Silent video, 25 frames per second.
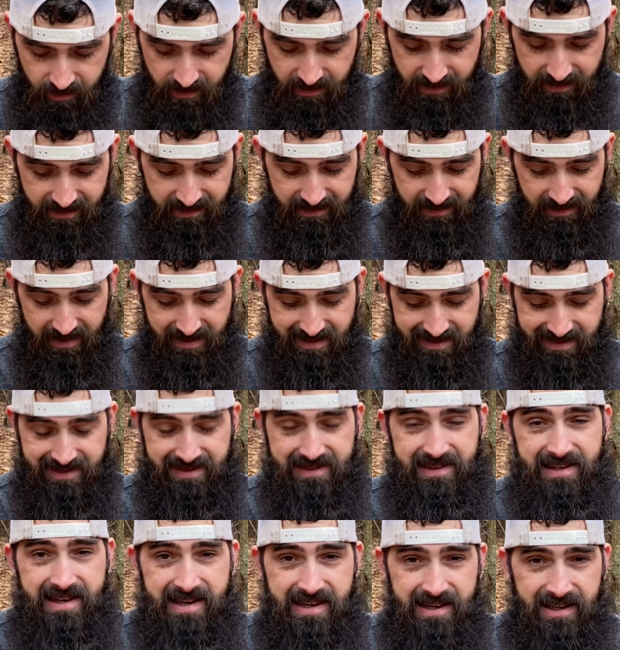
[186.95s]
This is a
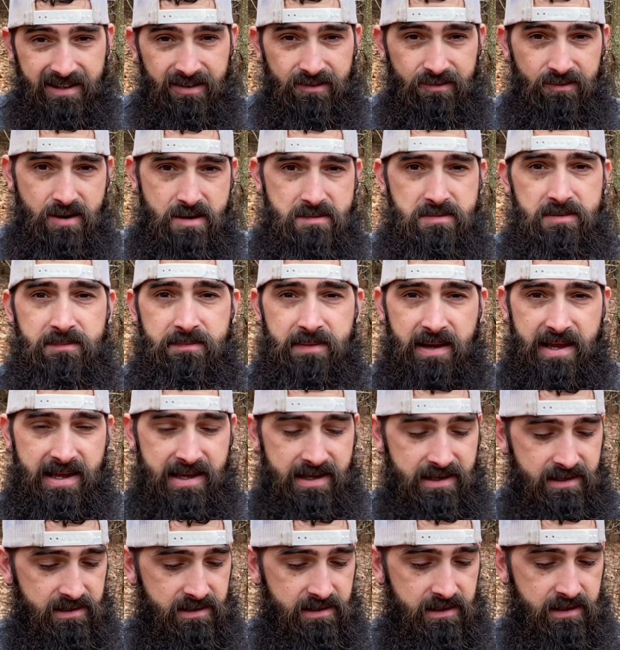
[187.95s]
thick rubber
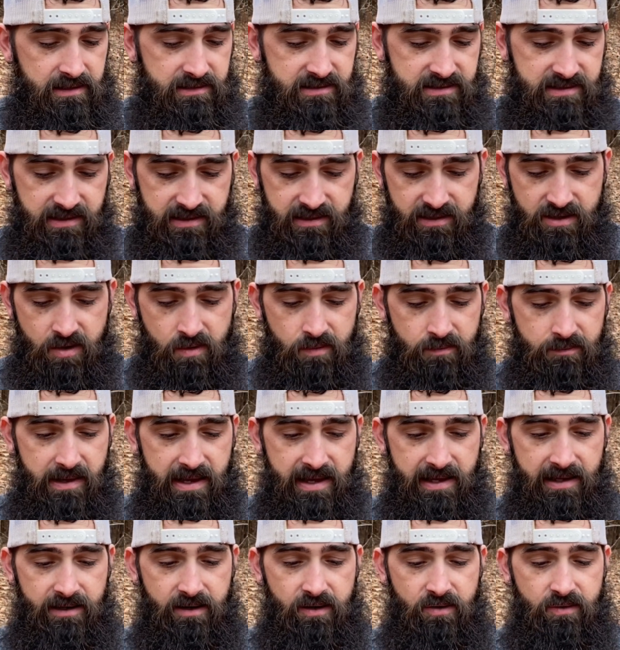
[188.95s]
band, silicone
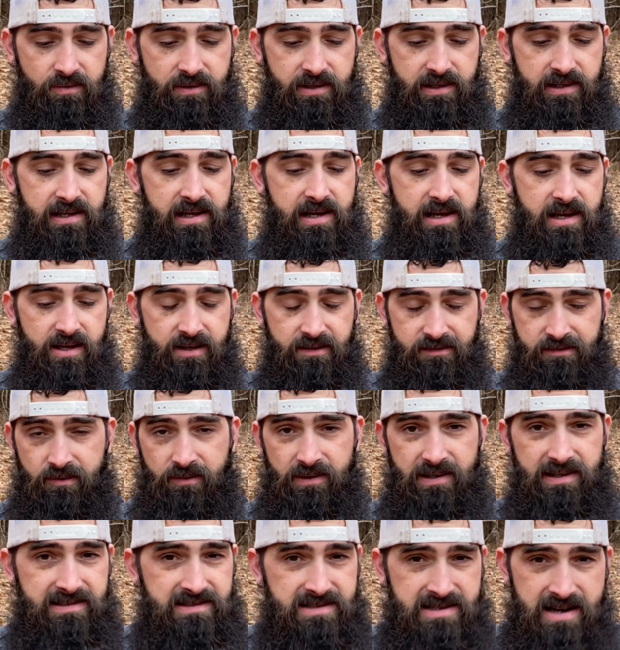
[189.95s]
band on it, so
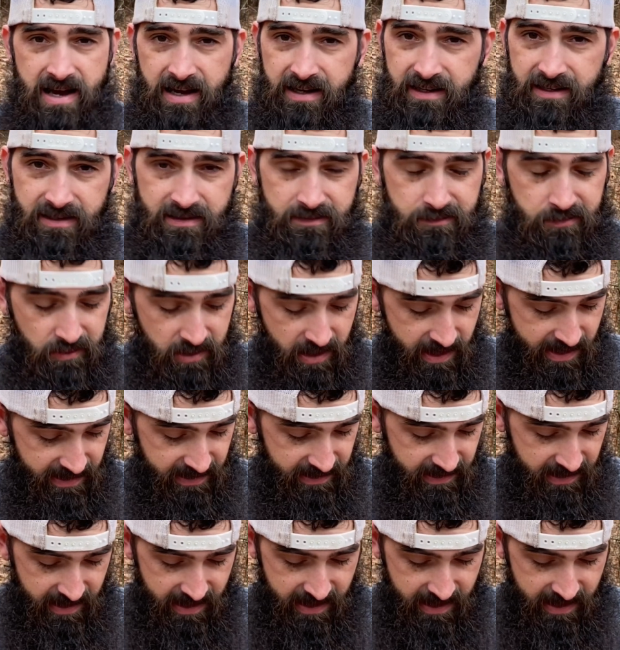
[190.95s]
it's not going to break,